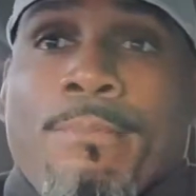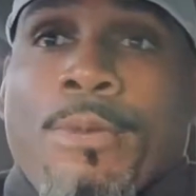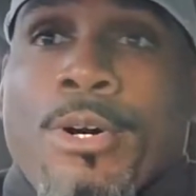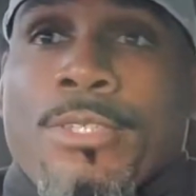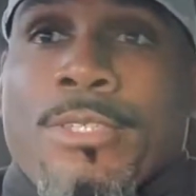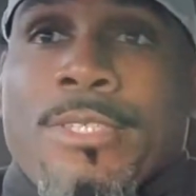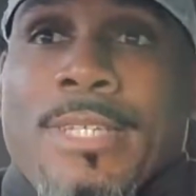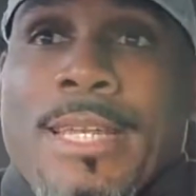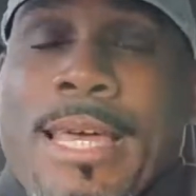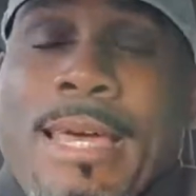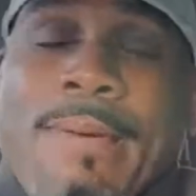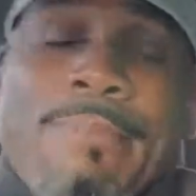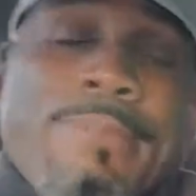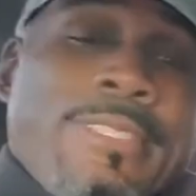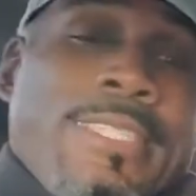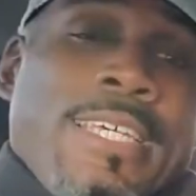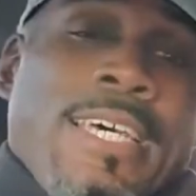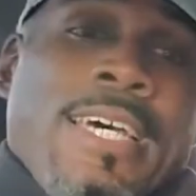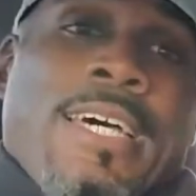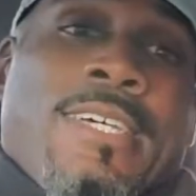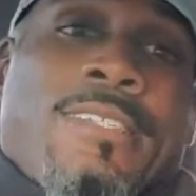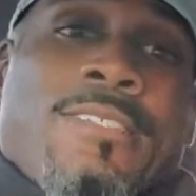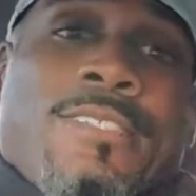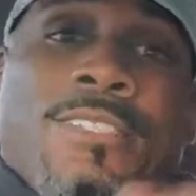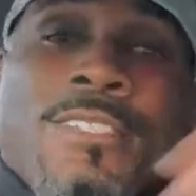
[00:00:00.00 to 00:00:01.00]
most of the
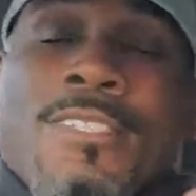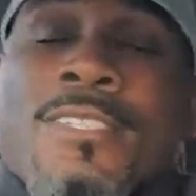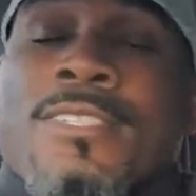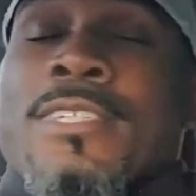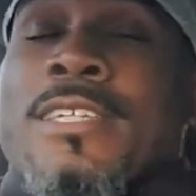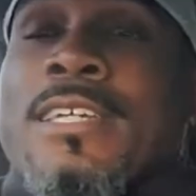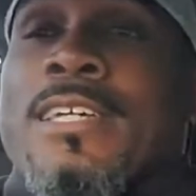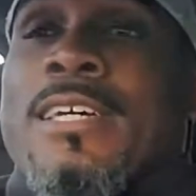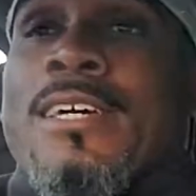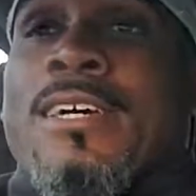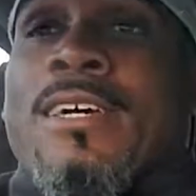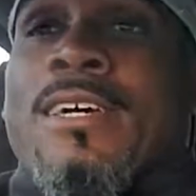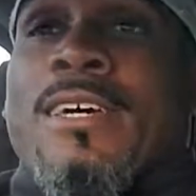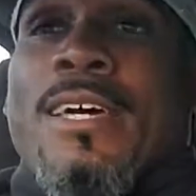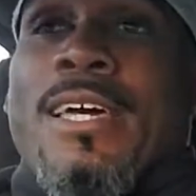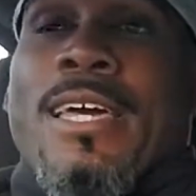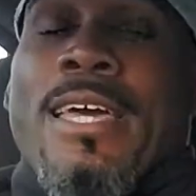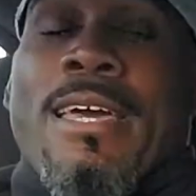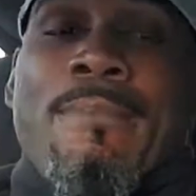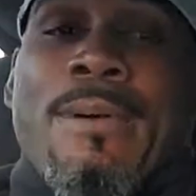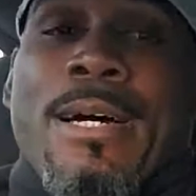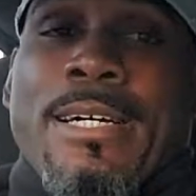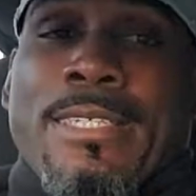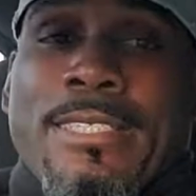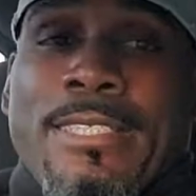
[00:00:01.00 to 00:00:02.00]
appetizers
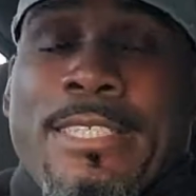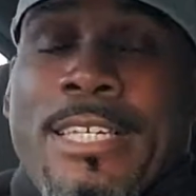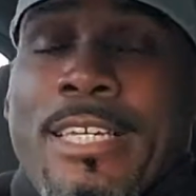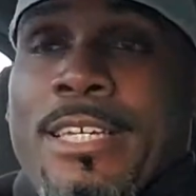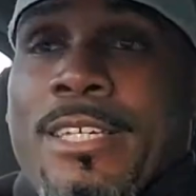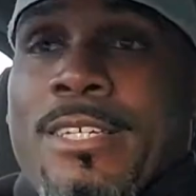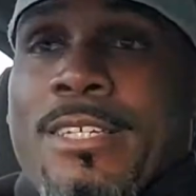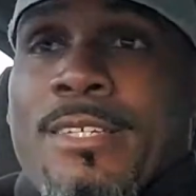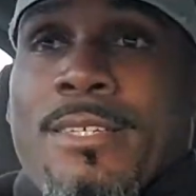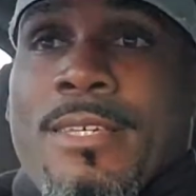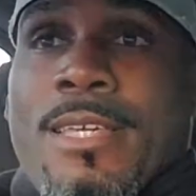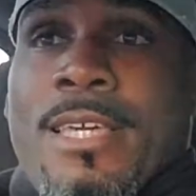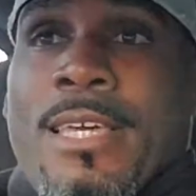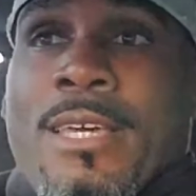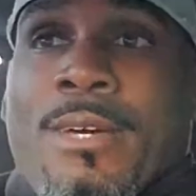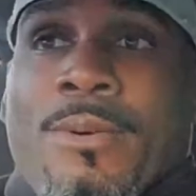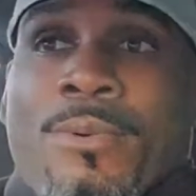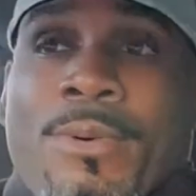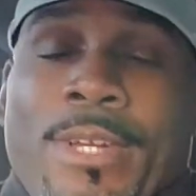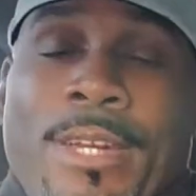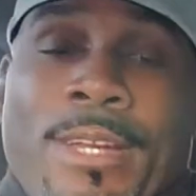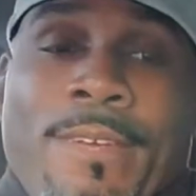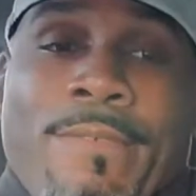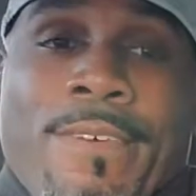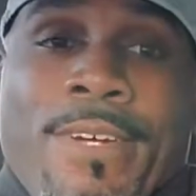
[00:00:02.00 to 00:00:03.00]
and my steak and
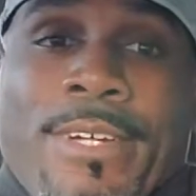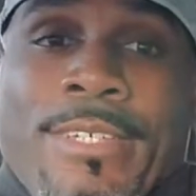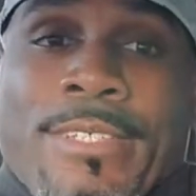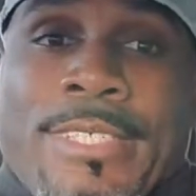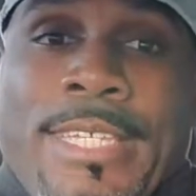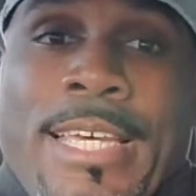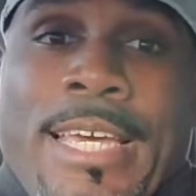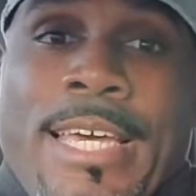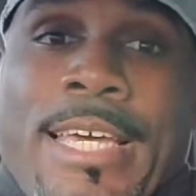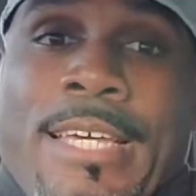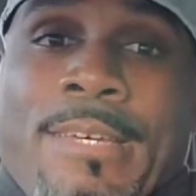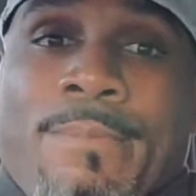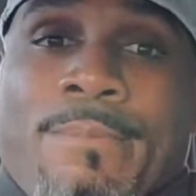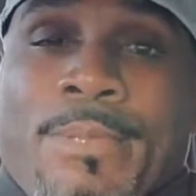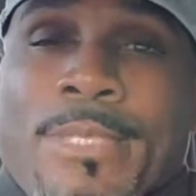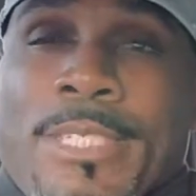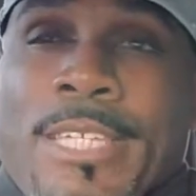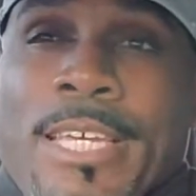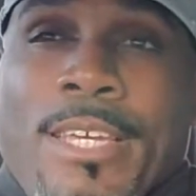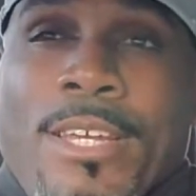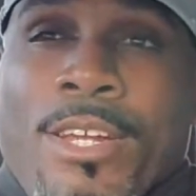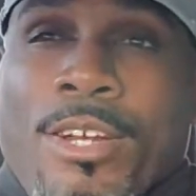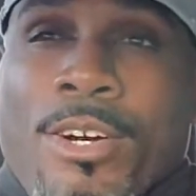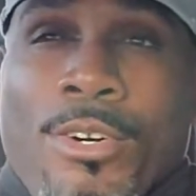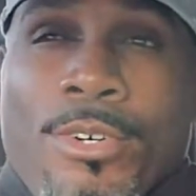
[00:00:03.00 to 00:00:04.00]
whatever else I had,
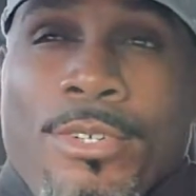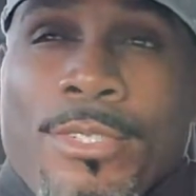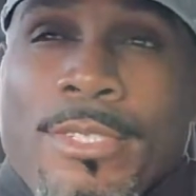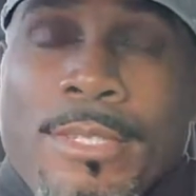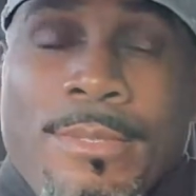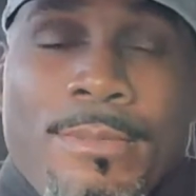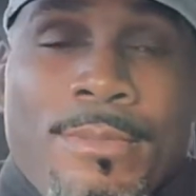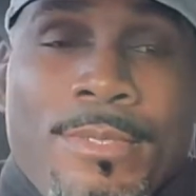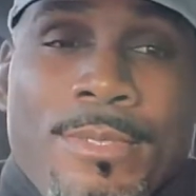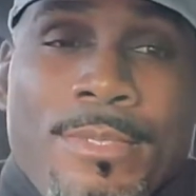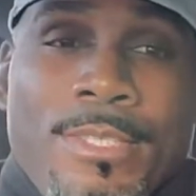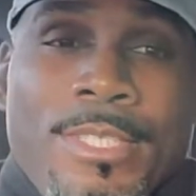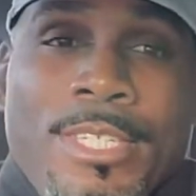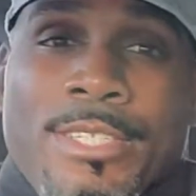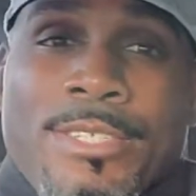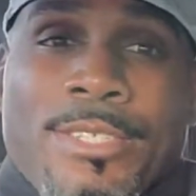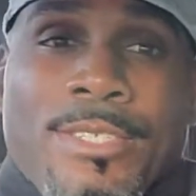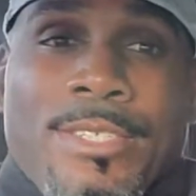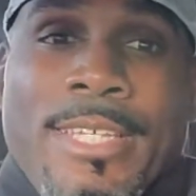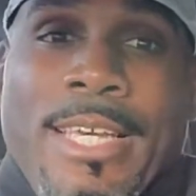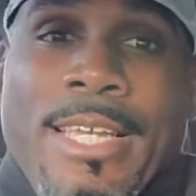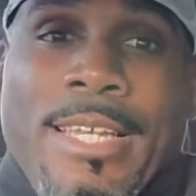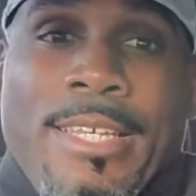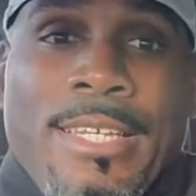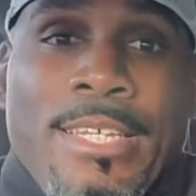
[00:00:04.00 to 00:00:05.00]
potatoes and Caesar
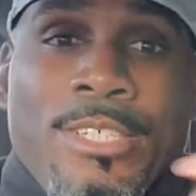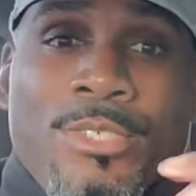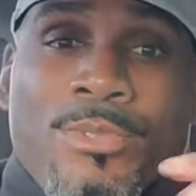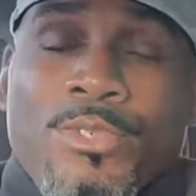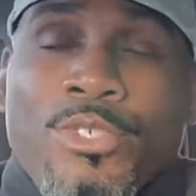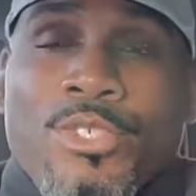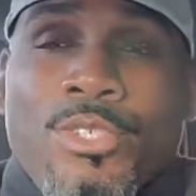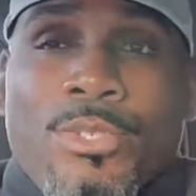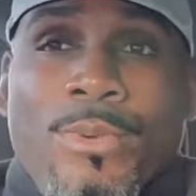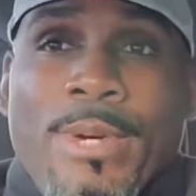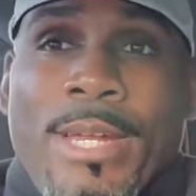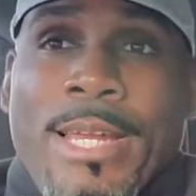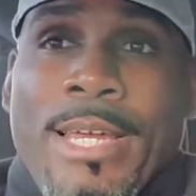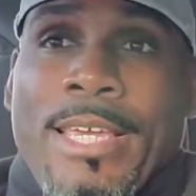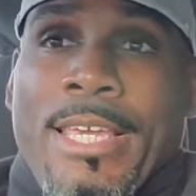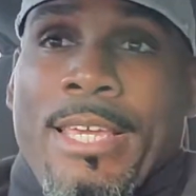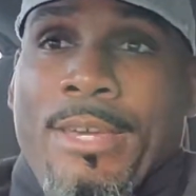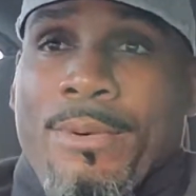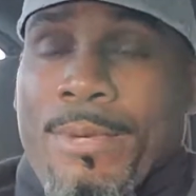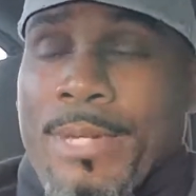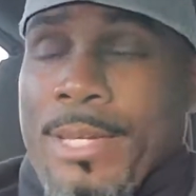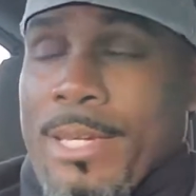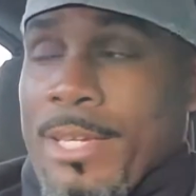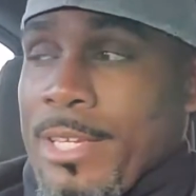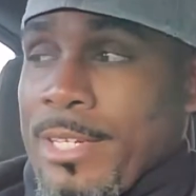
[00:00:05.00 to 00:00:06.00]
salad. That's usually what I
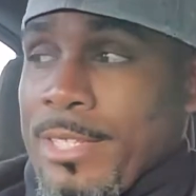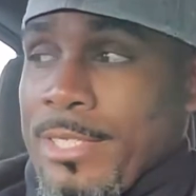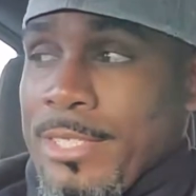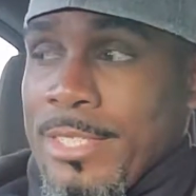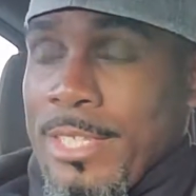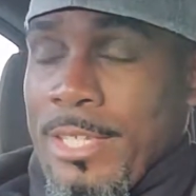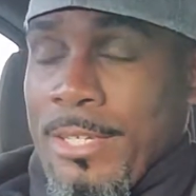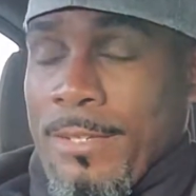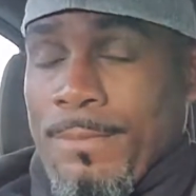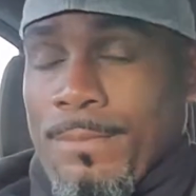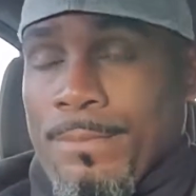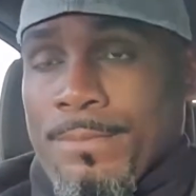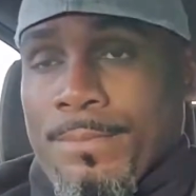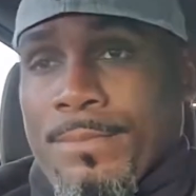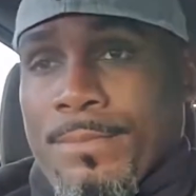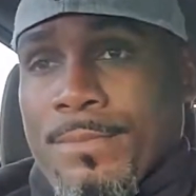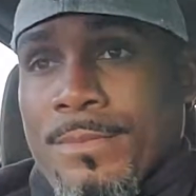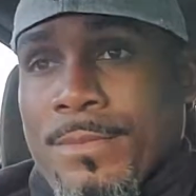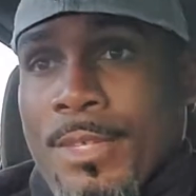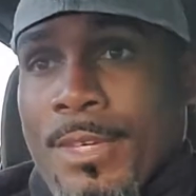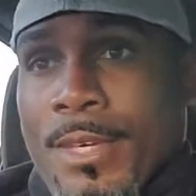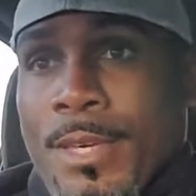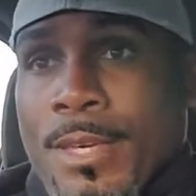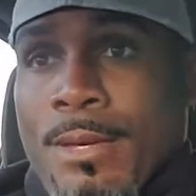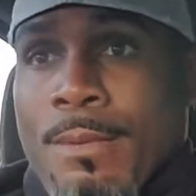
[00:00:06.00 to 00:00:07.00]
get when I get a steak.
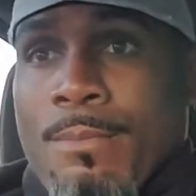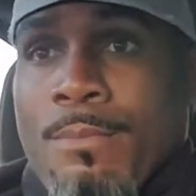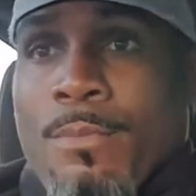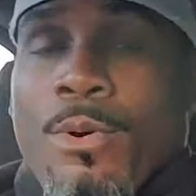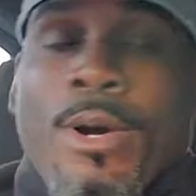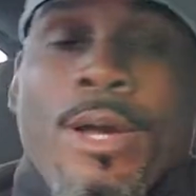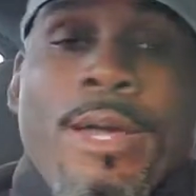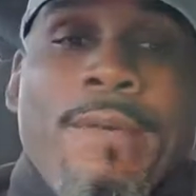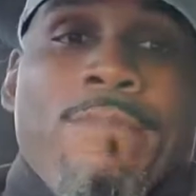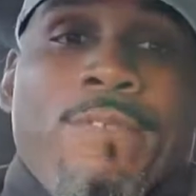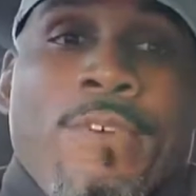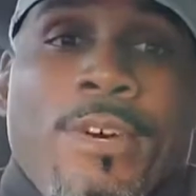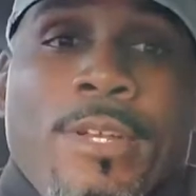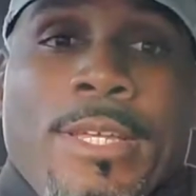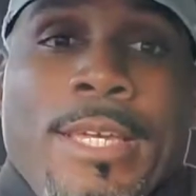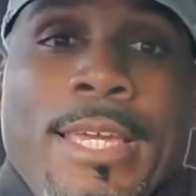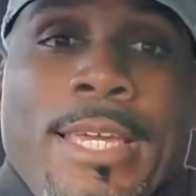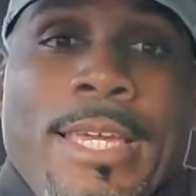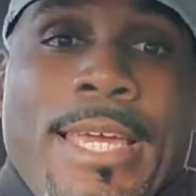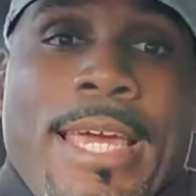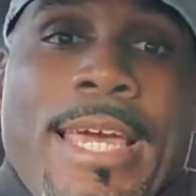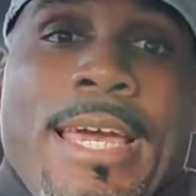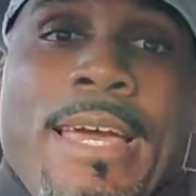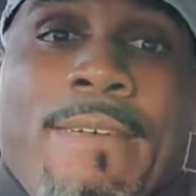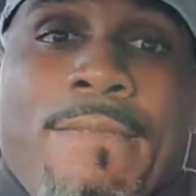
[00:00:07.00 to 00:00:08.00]
My wife only
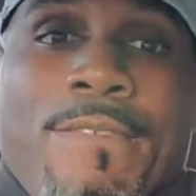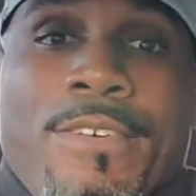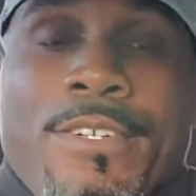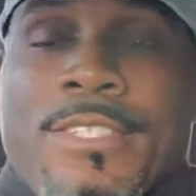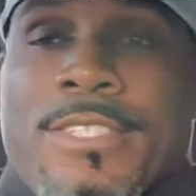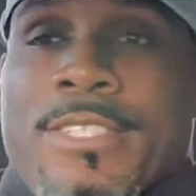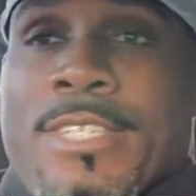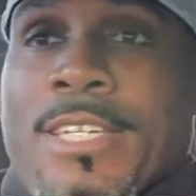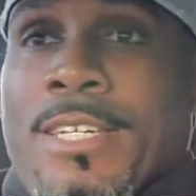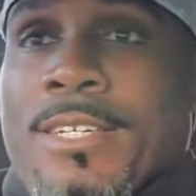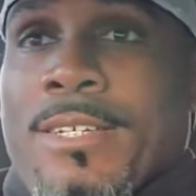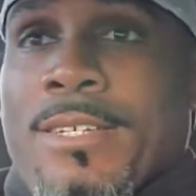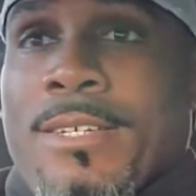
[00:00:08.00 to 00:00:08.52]
ate half her steak.